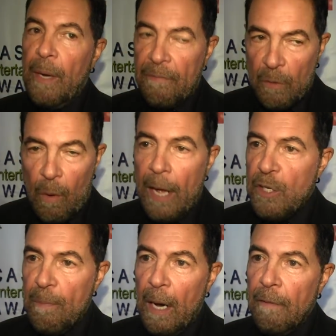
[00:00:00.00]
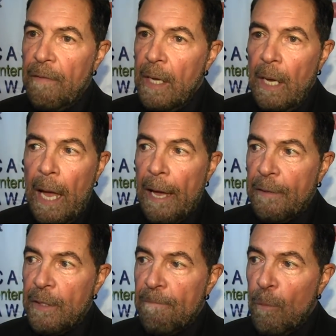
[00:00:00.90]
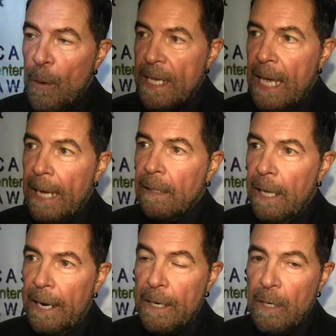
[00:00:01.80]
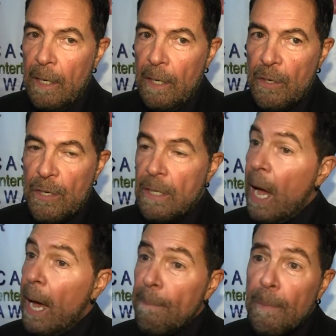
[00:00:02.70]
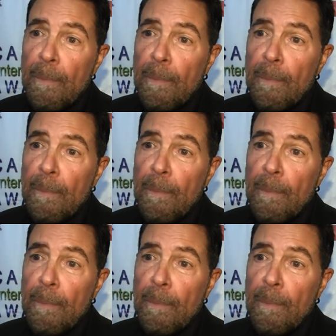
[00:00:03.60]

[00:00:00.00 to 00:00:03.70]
we have to rise above, and we can't let it stop